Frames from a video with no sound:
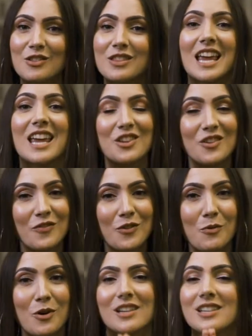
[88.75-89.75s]
Thank you
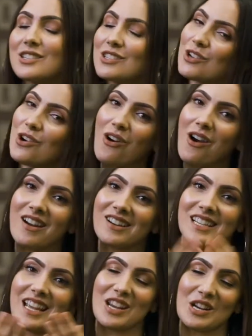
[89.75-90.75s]
for working so hard
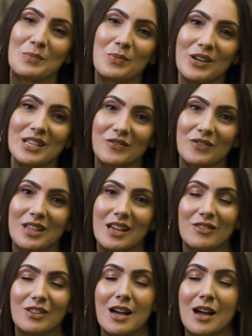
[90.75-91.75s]
to get your points for
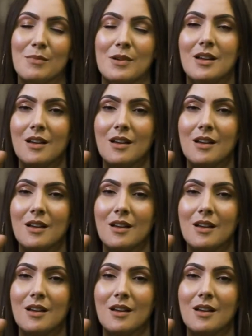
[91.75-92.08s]
level up.